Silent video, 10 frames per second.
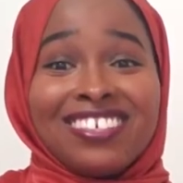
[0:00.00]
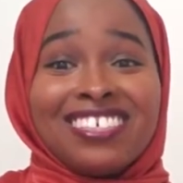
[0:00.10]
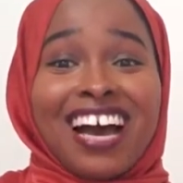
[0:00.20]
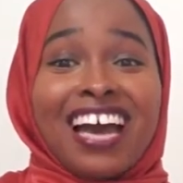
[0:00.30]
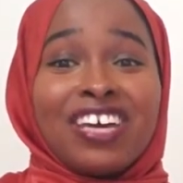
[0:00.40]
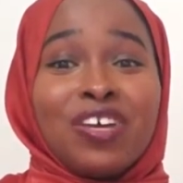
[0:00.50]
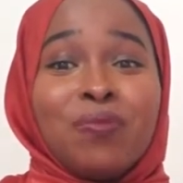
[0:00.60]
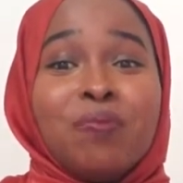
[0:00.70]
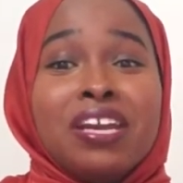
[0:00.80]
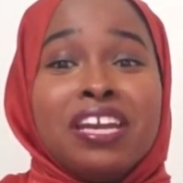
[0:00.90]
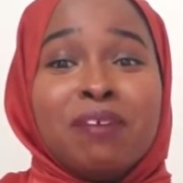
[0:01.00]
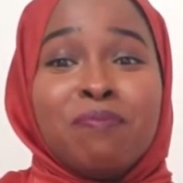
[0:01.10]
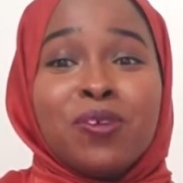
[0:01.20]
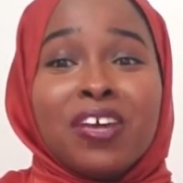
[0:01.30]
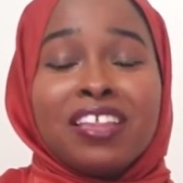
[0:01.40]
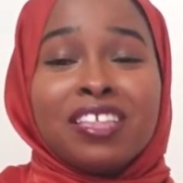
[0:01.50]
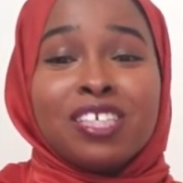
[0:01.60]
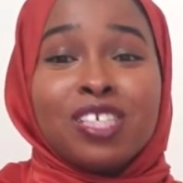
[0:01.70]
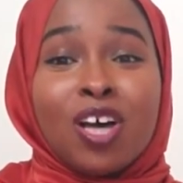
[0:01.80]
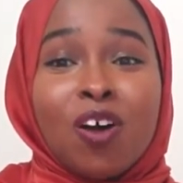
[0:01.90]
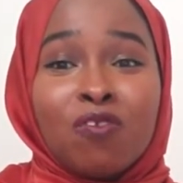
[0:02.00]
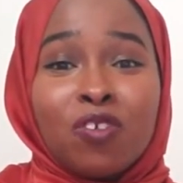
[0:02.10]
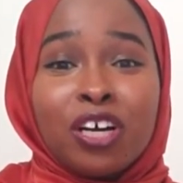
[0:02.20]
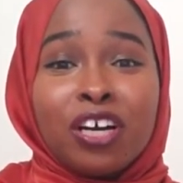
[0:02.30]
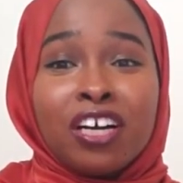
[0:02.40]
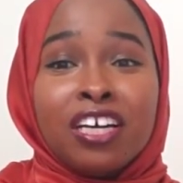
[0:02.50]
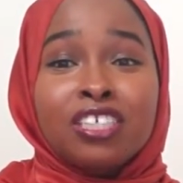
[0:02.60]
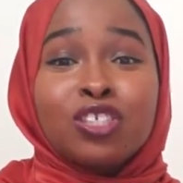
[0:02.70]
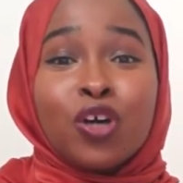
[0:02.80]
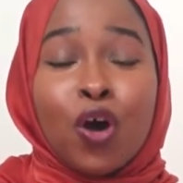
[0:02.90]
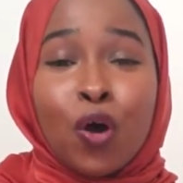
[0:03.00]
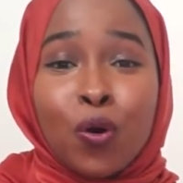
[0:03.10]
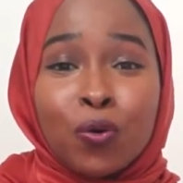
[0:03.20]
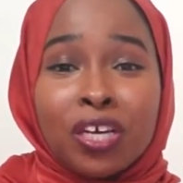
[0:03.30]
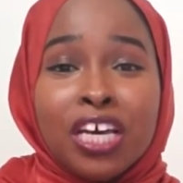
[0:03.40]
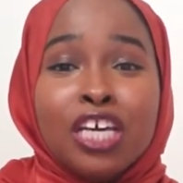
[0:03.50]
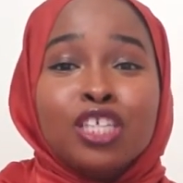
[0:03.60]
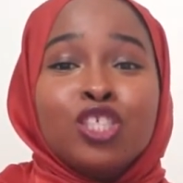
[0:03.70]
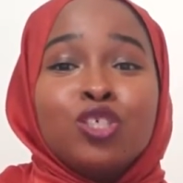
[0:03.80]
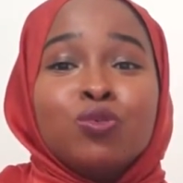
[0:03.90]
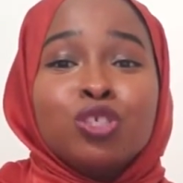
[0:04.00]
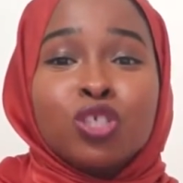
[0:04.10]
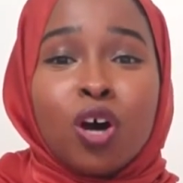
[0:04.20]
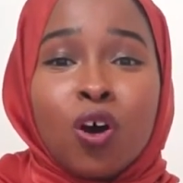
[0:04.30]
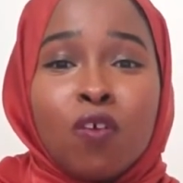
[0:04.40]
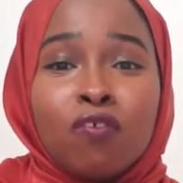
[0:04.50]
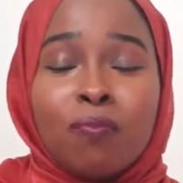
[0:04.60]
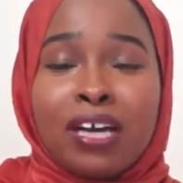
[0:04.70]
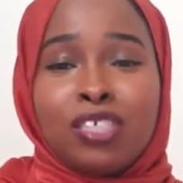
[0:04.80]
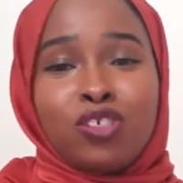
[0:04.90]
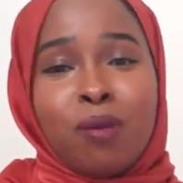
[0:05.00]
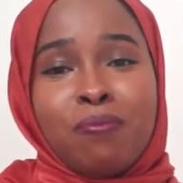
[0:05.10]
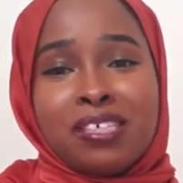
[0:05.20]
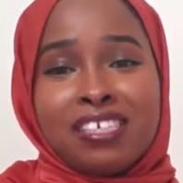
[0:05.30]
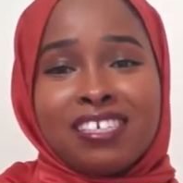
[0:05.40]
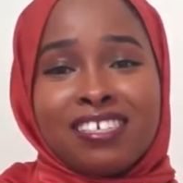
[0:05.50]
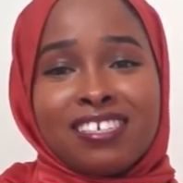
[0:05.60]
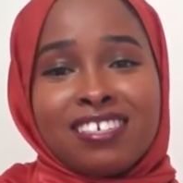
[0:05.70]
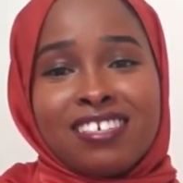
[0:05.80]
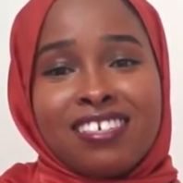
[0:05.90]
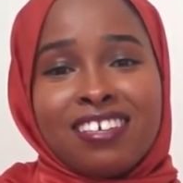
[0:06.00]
learned I could manipulate the software's code to resolve my discrepancies.